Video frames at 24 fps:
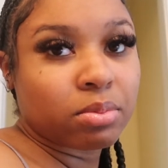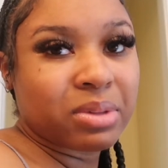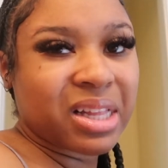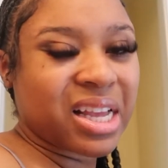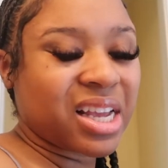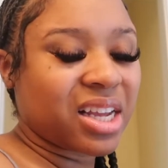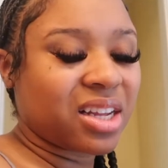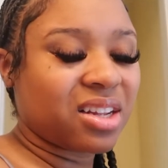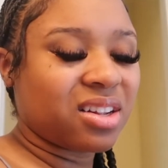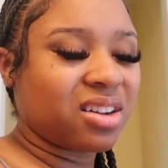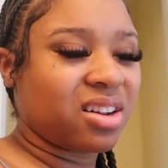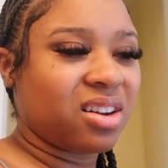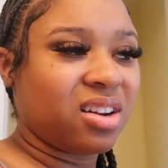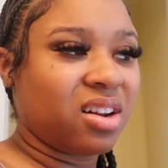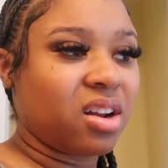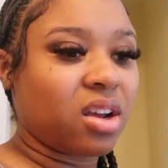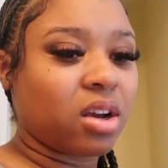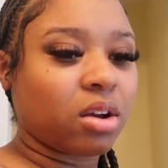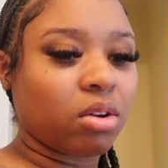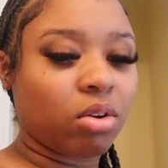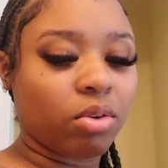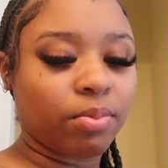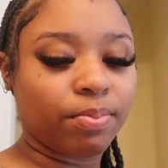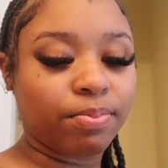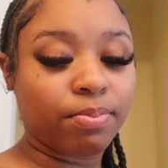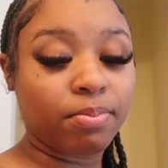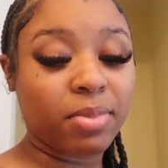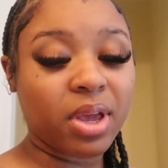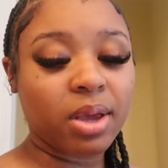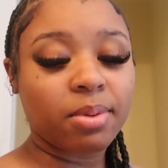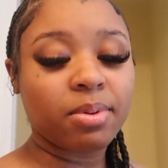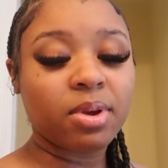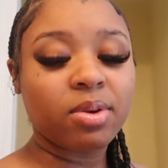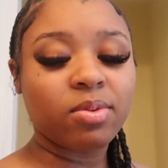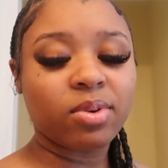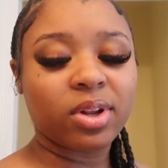Like, no.
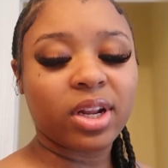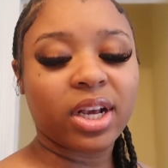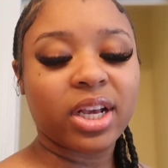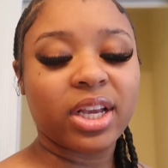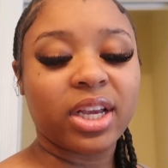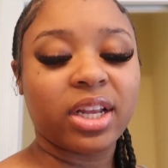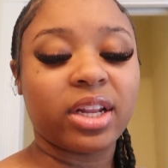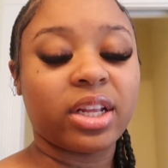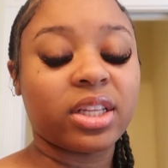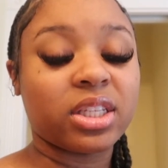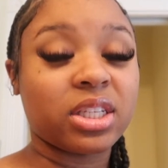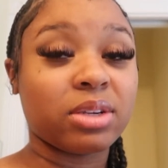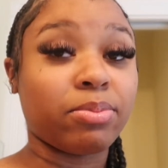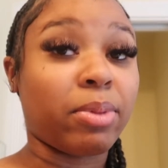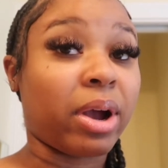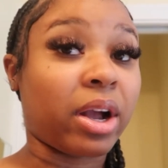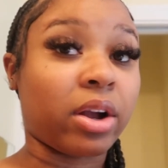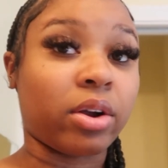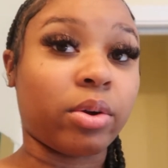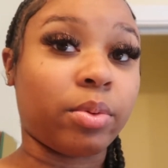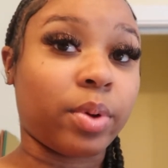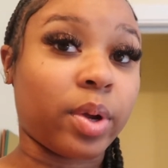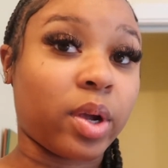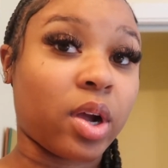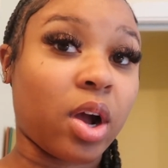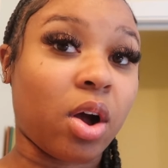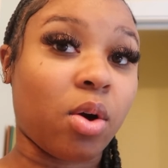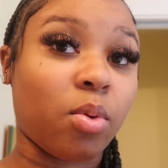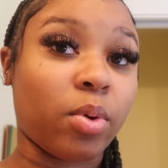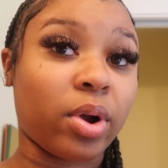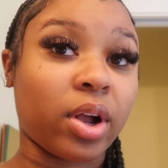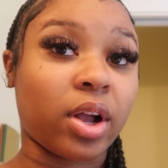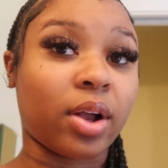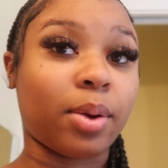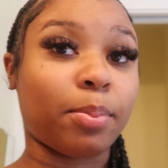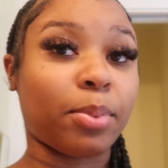Maybe when I get into my career, I'll
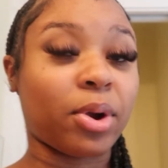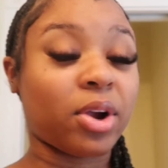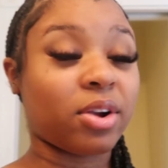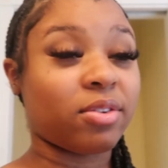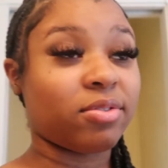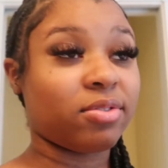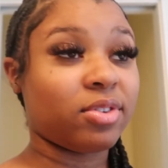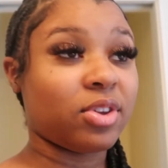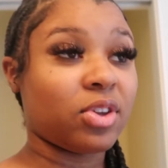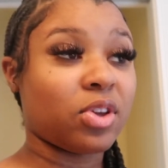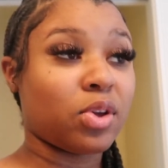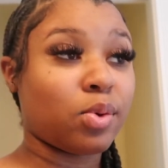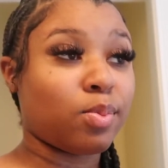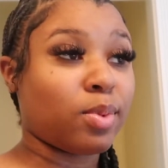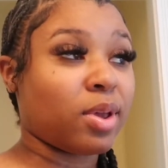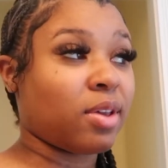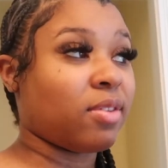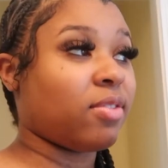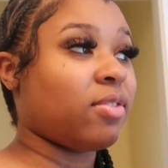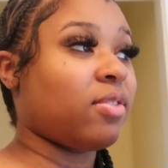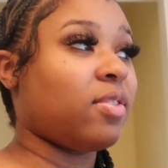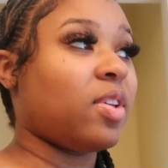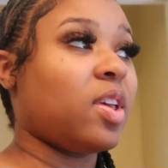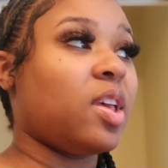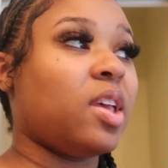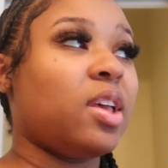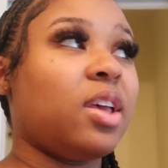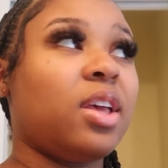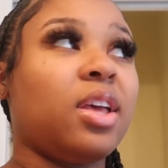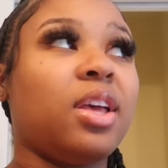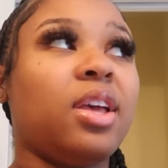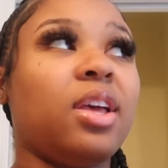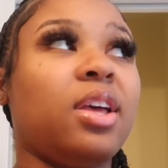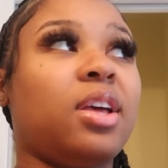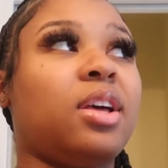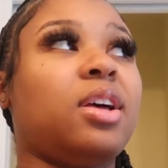wear perfume if
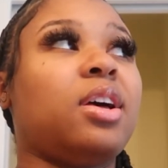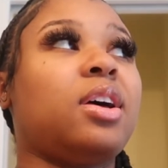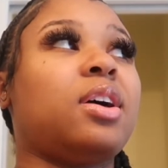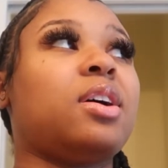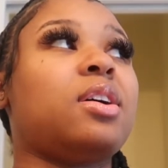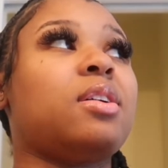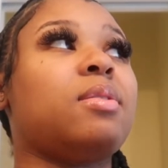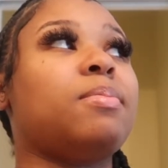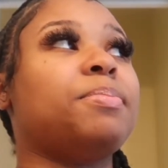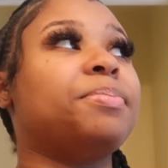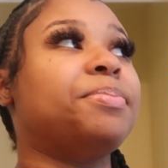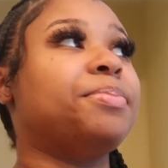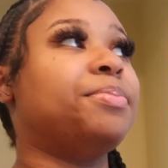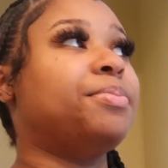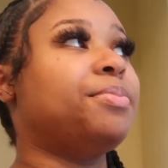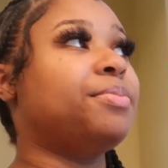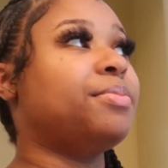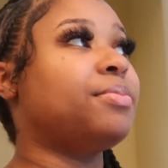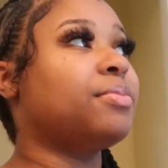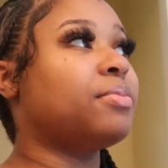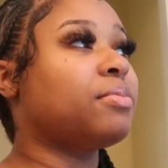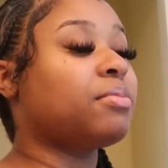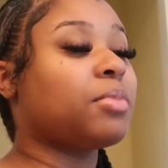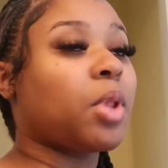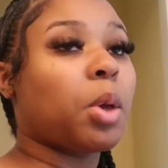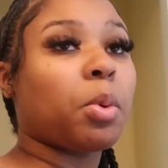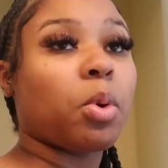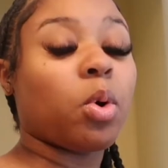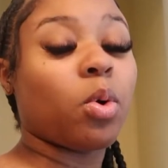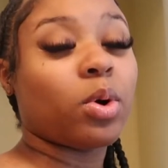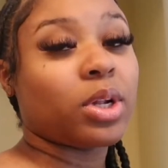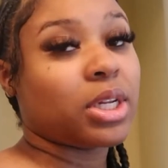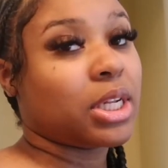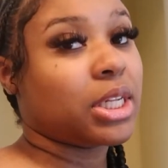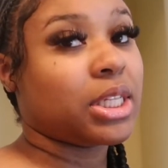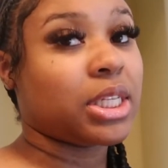I'm
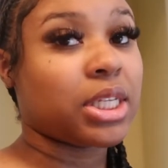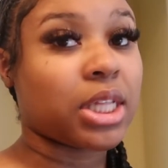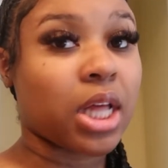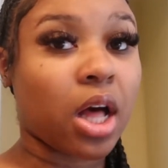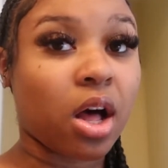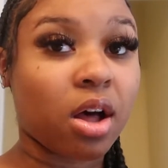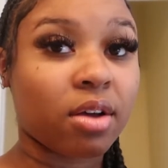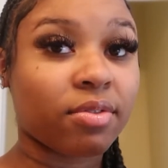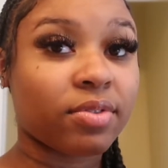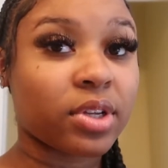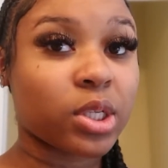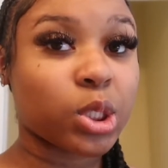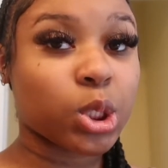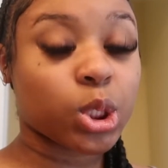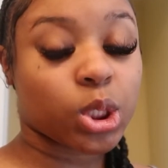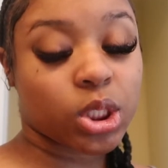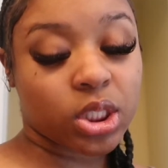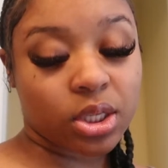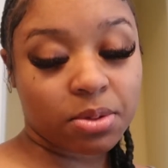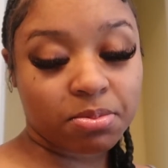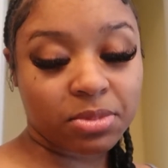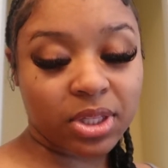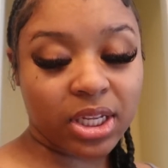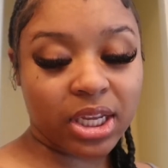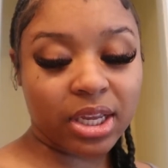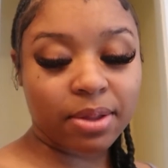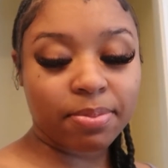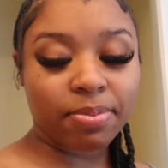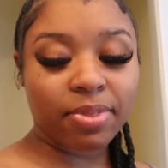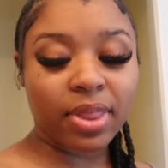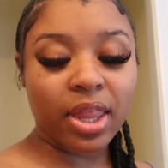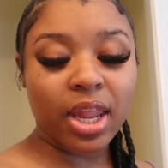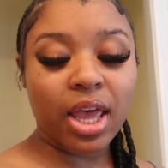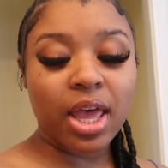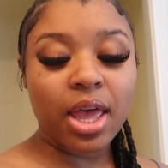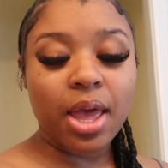going into the office or something.
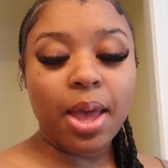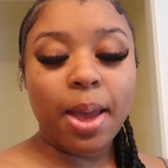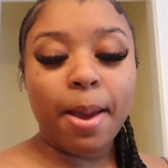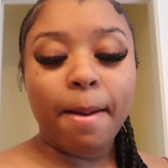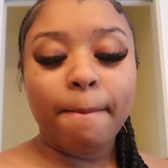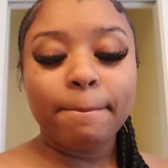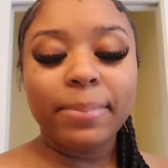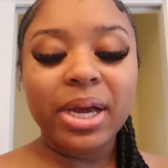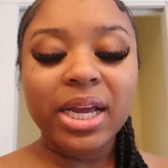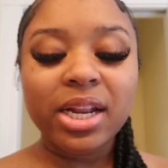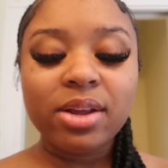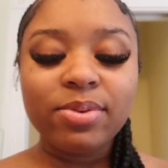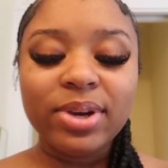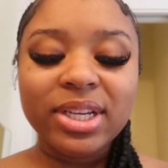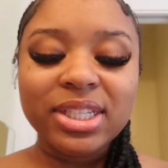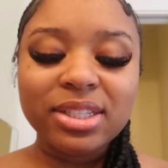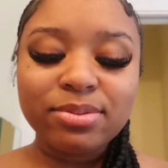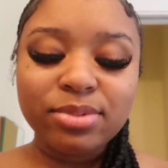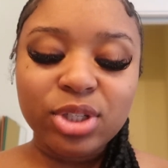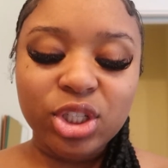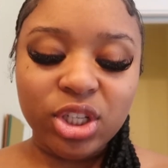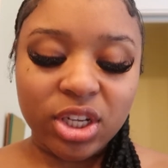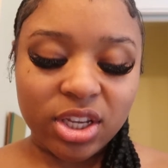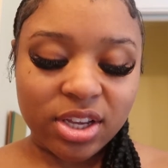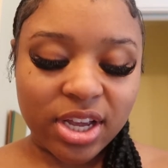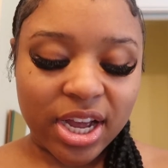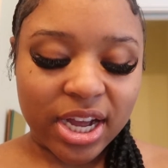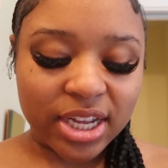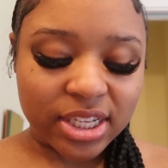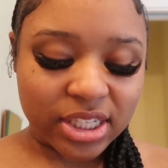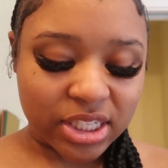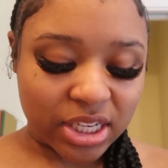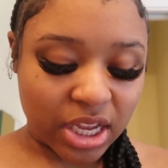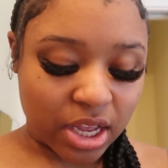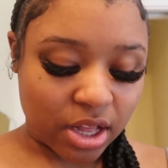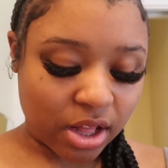But anyways, let me show you
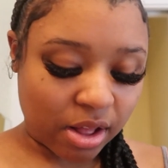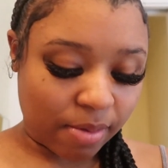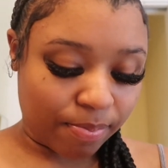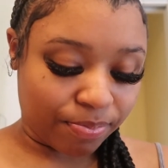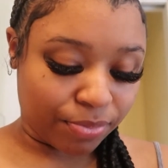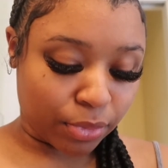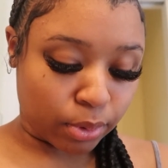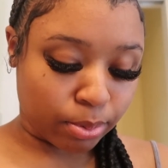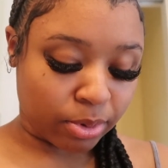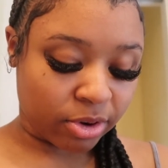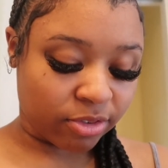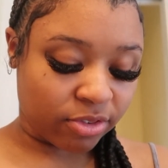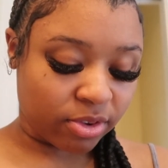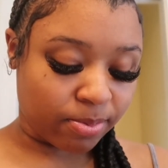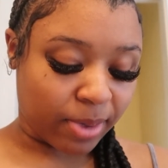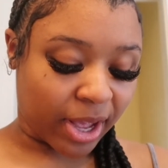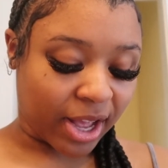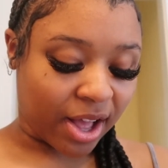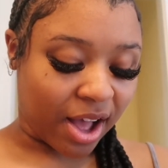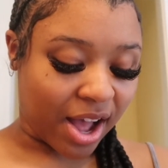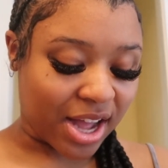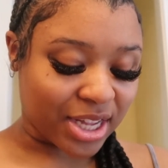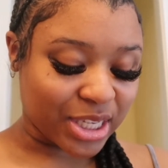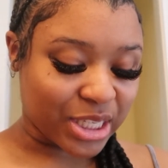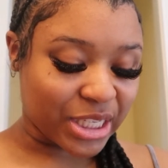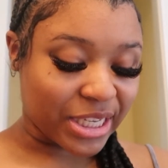guys the perfume I got.